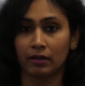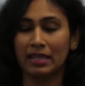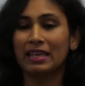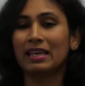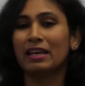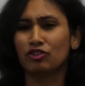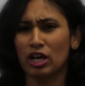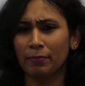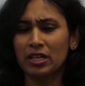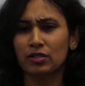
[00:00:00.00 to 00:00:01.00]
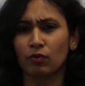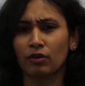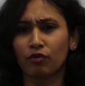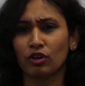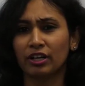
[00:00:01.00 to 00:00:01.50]
The Japanese
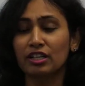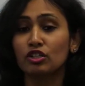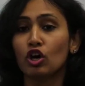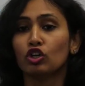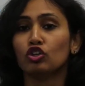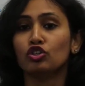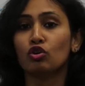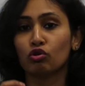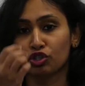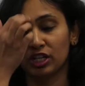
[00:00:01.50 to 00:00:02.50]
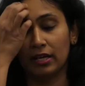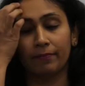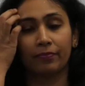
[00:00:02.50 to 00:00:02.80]
word for it is joshi.